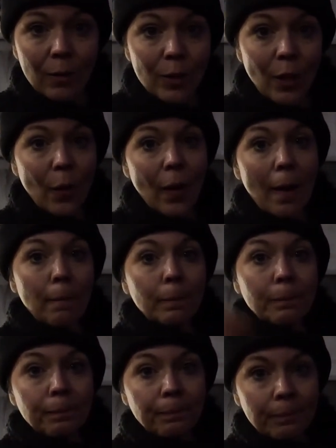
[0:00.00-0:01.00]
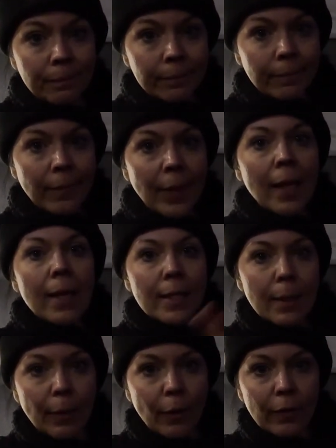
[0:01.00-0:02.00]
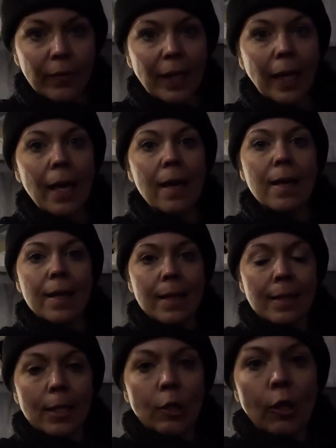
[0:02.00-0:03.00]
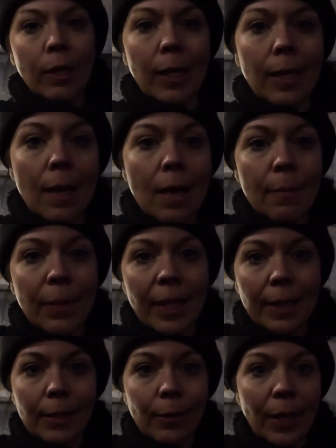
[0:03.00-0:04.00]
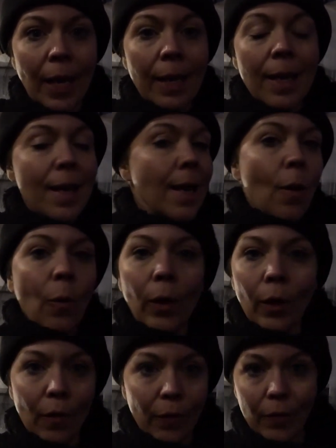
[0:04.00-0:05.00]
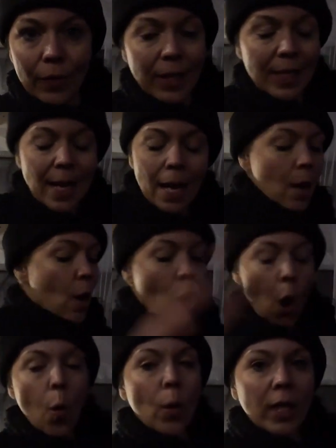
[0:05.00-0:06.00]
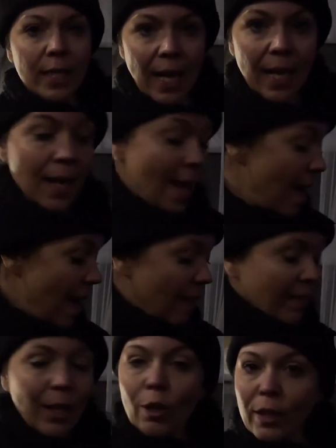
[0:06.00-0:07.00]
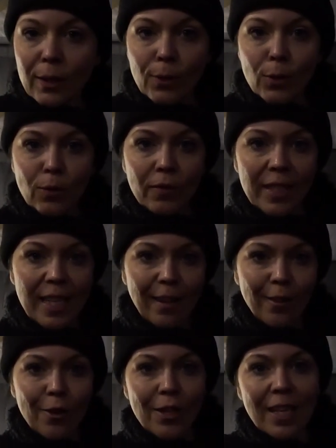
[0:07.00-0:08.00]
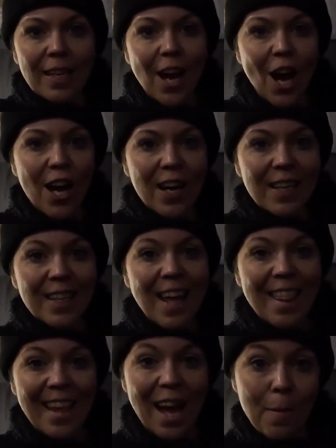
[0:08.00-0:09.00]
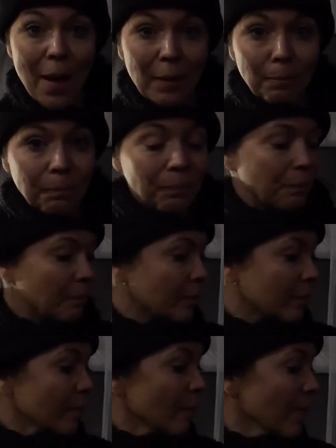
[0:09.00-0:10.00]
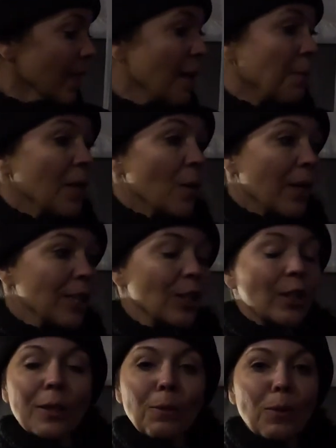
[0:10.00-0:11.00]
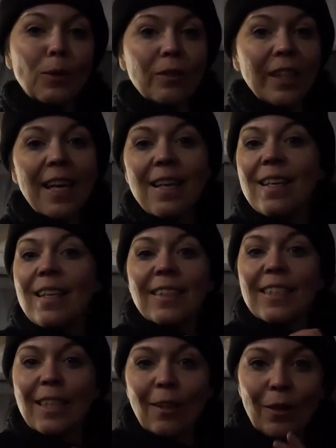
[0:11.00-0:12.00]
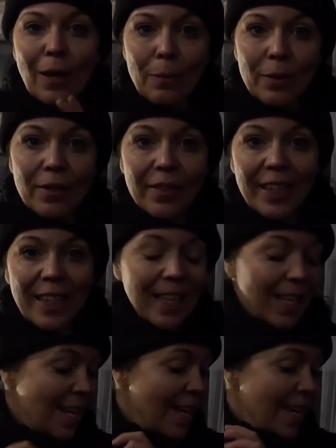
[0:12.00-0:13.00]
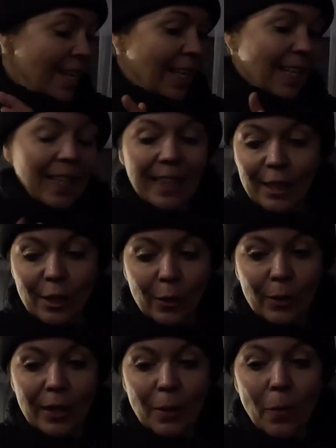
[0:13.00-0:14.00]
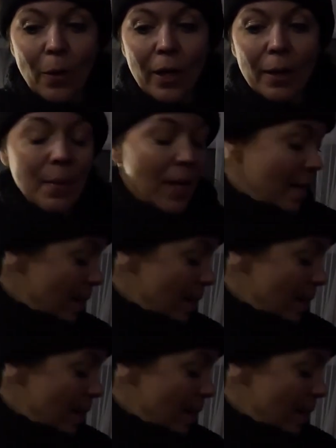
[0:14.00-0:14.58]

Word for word: So typical Finny. This is crooked, but that's okay. We're over for the day. We're done. I've got a Christmas movie downloaded on the iPad. I'm gonna watch the Christmas movie, snuggle up with Finny, get nice and toasty warm.